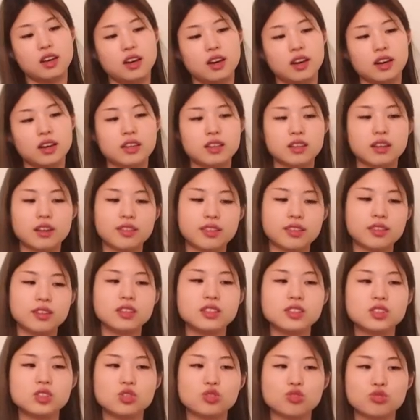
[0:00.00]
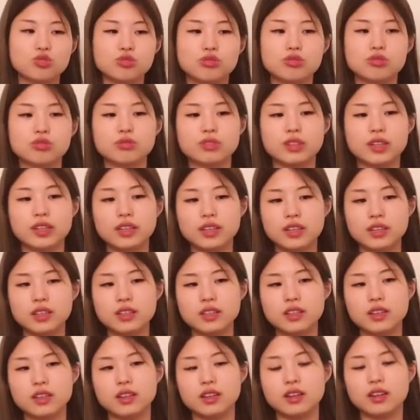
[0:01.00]
I think it's cool, right?
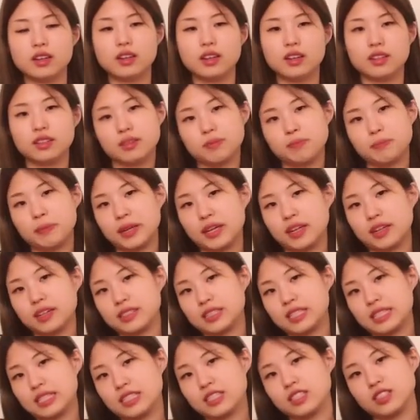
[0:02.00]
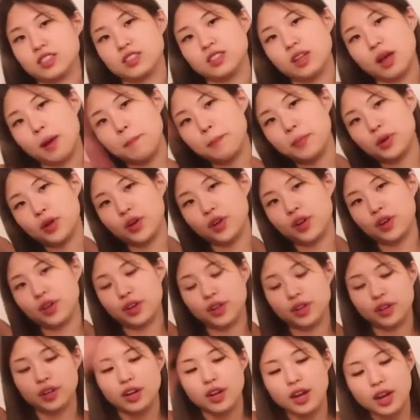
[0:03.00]
And because it's summer,